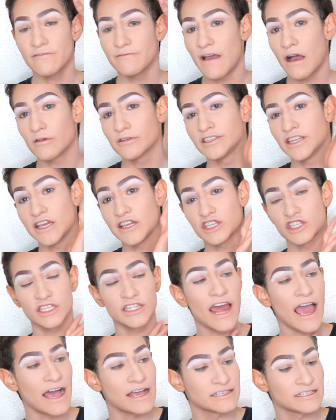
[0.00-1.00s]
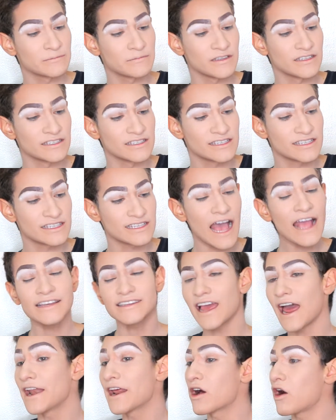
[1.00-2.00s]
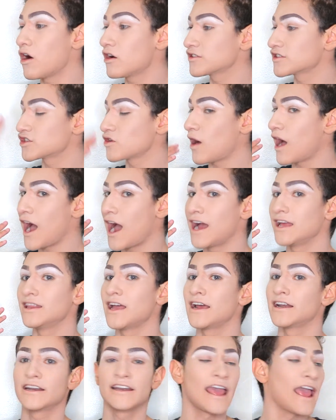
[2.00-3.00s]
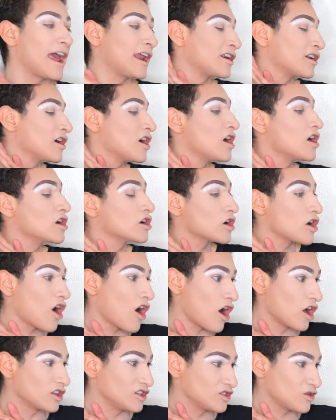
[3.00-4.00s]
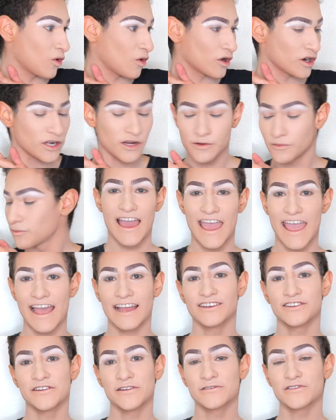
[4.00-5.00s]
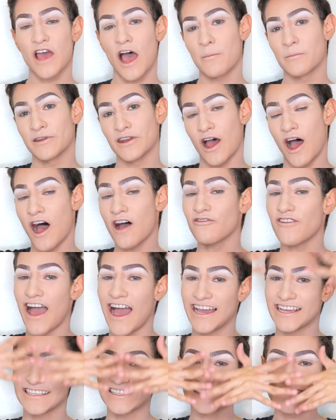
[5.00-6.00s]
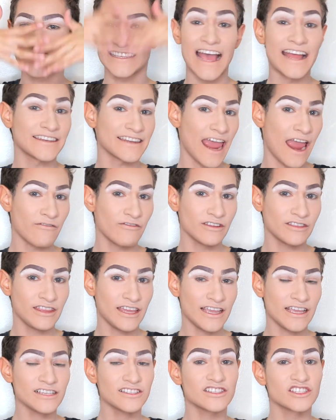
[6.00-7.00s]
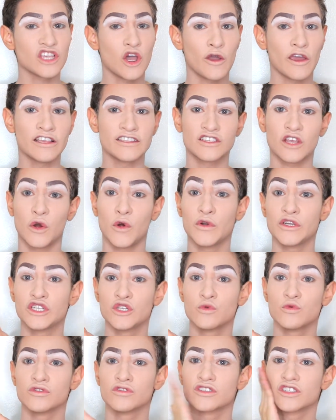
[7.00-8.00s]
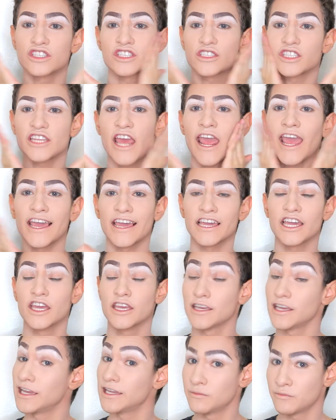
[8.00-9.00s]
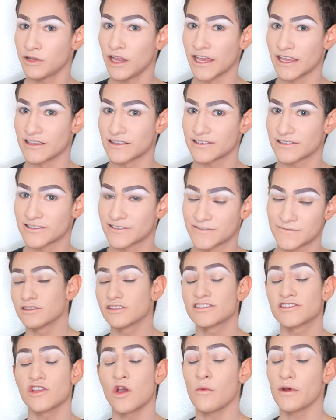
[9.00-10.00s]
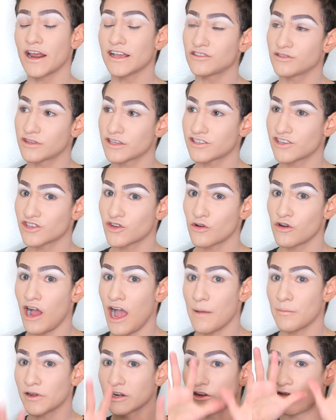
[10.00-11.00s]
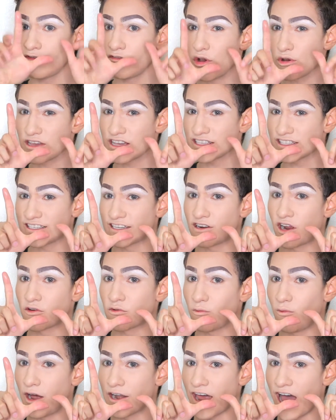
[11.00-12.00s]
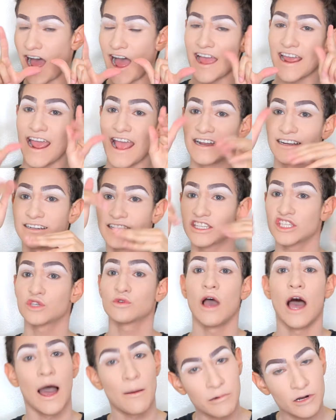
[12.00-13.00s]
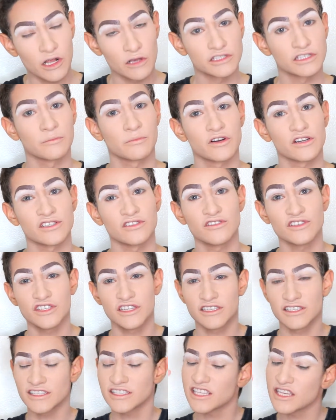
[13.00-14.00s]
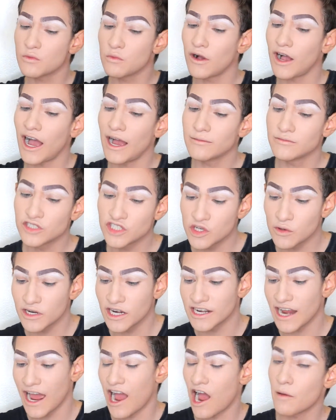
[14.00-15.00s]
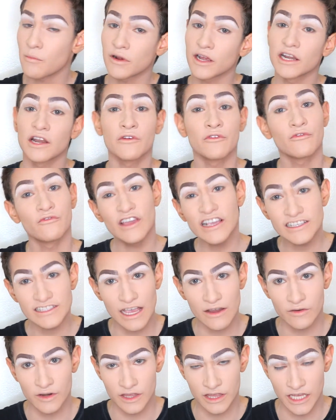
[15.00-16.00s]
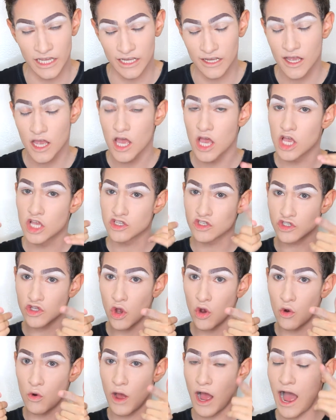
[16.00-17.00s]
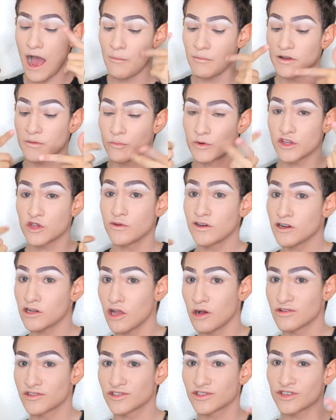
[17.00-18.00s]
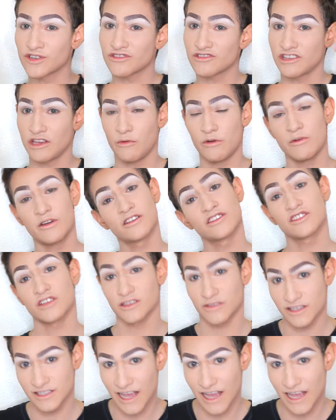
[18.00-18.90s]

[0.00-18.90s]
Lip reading: foundation has been set and I also highlighted and contoured. And to top it off, I set everything so it's going to stay in place. So when I do this tutorial, I'm gonna focus in on one eye and get you up close and personal so you can see what I'm doing and how I'm gonna fix everything. So I'm gonna bring you in closer so that way we can start this